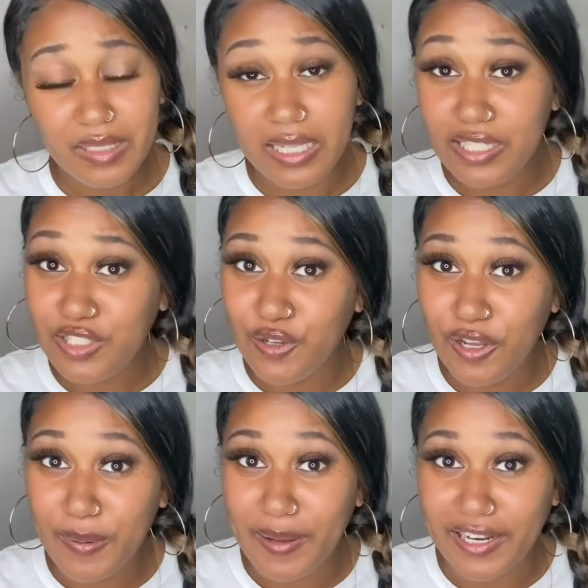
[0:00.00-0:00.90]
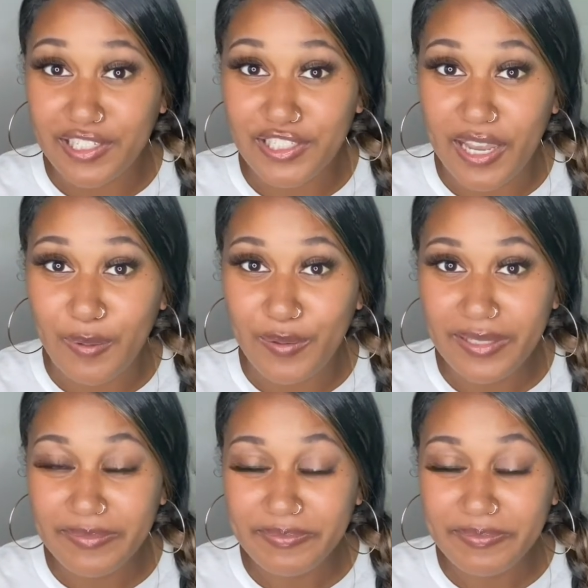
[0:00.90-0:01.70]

let's talk about it, shall we?